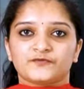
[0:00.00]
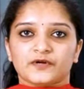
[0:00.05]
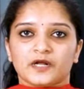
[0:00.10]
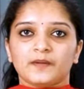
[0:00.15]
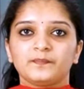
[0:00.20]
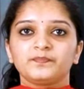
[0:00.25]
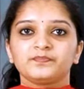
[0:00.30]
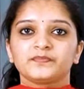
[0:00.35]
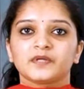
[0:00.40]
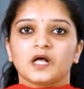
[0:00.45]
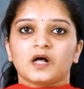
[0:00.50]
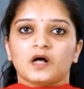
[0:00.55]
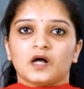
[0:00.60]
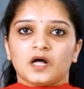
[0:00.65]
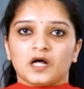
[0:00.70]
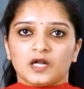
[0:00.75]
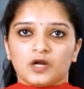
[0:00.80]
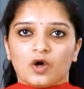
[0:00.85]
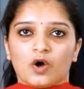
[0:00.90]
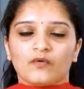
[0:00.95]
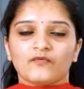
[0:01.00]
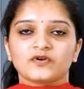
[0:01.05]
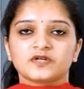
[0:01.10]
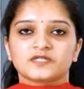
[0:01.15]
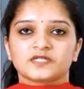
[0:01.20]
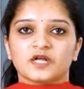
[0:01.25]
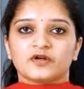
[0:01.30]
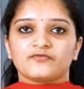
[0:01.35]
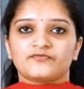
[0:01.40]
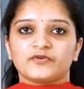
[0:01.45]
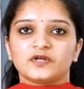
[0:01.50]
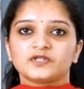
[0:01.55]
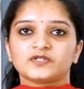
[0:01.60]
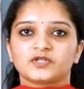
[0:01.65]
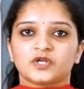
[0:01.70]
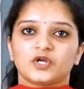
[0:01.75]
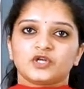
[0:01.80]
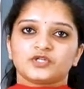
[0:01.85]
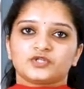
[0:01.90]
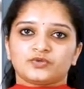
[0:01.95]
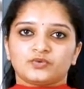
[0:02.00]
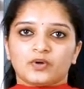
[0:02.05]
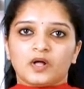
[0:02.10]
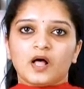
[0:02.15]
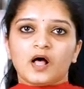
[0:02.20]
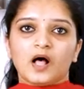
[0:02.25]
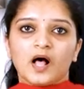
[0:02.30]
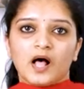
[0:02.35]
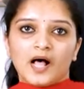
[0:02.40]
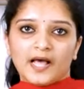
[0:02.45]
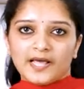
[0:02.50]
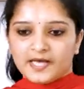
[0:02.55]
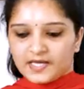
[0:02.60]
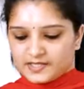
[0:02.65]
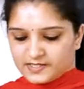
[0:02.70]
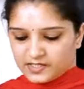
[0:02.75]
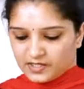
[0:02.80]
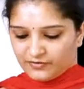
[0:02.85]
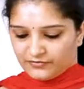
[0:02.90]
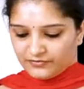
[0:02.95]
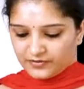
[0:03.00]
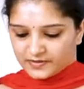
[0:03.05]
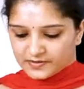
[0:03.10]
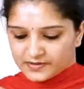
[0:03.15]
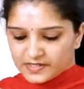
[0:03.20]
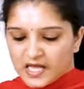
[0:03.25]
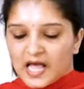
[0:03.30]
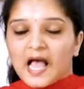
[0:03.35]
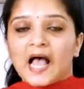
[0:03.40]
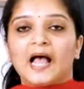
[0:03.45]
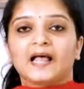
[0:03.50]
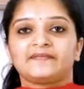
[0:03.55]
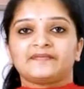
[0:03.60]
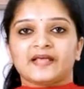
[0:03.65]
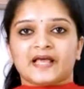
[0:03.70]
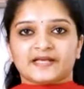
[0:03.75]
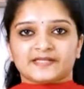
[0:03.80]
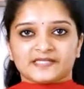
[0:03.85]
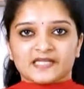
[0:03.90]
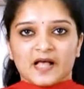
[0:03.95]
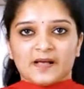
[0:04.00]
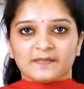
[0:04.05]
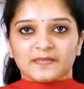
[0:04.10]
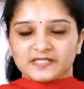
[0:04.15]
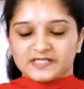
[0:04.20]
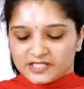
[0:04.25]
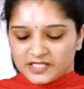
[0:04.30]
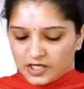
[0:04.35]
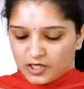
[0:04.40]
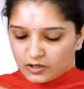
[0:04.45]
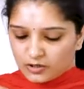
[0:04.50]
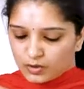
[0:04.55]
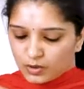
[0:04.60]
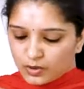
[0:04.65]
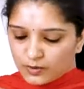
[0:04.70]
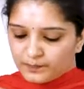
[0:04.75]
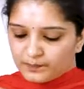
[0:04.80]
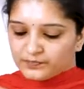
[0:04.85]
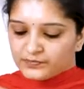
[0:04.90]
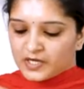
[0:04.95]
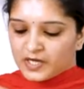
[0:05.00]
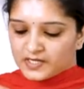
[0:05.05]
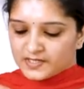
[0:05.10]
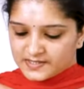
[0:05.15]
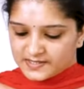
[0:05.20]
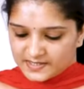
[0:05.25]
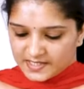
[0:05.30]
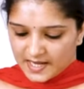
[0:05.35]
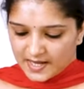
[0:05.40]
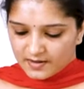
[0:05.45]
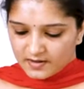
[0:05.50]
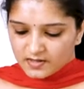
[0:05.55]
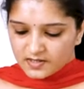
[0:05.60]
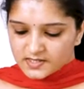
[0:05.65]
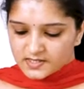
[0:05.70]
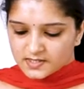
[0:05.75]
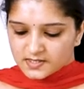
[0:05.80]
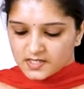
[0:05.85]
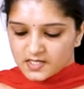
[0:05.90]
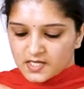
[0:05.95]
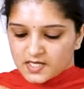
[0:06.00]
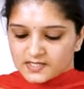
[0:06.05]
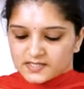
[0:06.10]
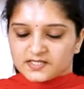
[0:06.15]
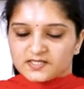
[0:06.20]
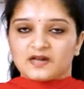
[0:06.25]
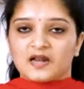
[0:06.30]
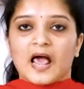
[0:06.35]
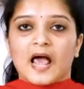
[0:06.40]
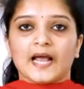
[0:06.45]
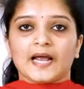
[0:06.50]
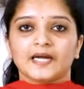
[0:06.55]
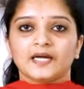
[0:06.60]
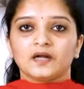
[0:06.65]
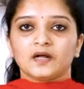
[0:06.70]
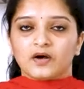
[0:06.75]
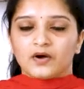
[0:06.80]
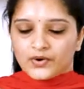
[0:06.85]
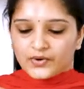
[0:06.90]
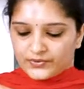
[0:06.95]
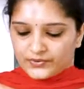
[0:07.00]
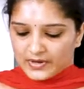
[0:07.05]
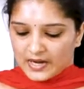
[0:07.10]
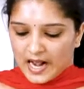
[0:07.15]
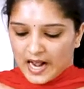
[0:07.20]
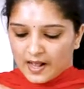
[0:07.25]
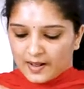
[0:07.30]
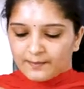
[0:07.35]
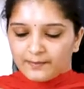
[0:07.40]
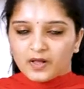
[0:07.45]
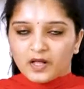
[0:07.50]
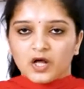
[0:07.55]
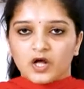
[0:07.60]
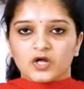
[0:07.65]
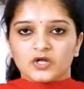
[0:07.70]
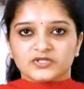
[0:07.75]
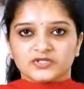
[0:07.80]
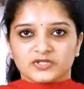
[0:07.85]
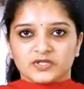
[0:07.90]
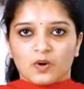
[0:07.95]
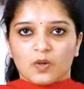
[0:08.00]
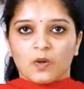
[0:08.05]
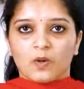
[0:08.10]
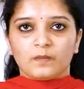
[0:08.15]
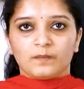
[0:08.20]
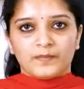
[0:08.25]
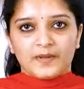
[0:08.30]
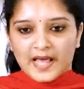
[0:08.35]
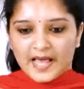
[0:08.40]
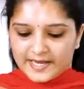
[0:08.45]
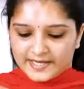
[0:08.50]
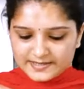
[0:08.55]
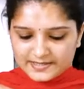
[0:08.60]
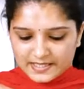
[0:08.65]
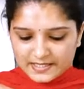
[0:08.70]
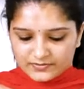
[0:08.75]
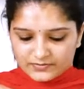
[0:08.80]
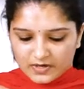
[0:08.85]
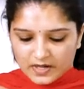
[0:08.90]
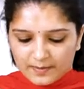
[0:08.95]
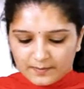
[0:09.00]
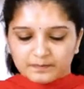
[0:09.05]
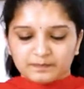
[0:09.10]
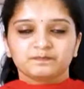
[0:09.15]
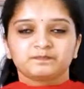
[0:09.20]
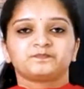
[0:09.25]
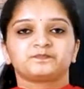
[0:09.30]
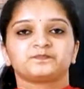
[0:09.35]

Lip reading: from a lower surface to a higher surface. And the examples include stairs, slide, ramp, slope, etc.